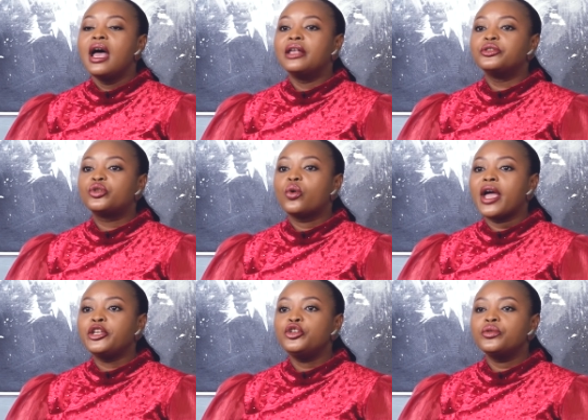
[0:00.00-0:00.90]
And so
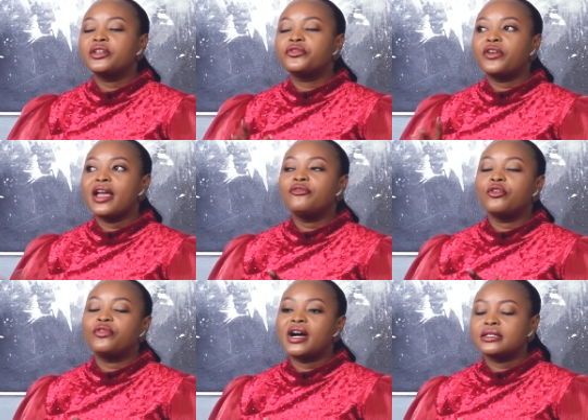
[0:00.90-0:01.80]
I knew that 5
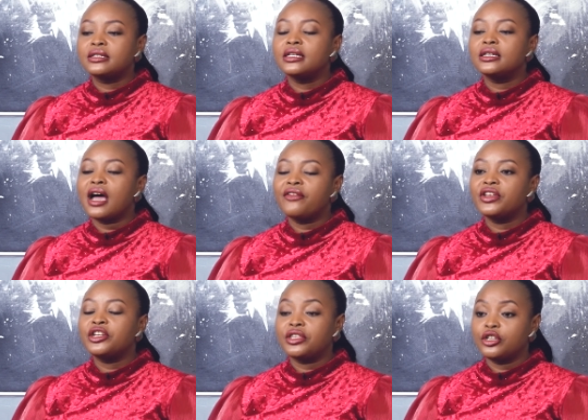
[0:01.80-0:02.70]
of us didn't have
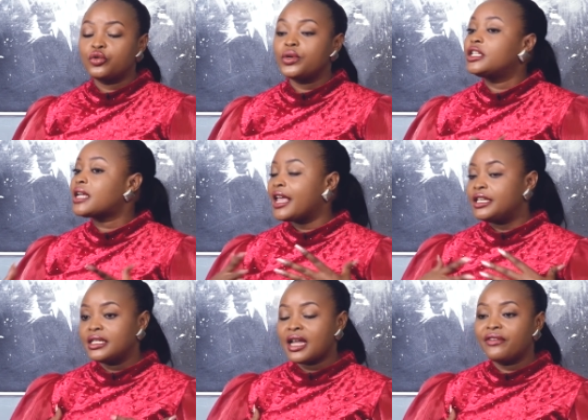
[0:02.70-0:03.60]
anything to eat. I
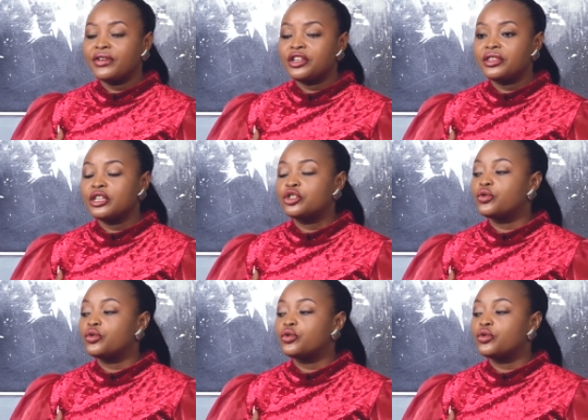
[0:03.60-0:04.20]
didn't have anything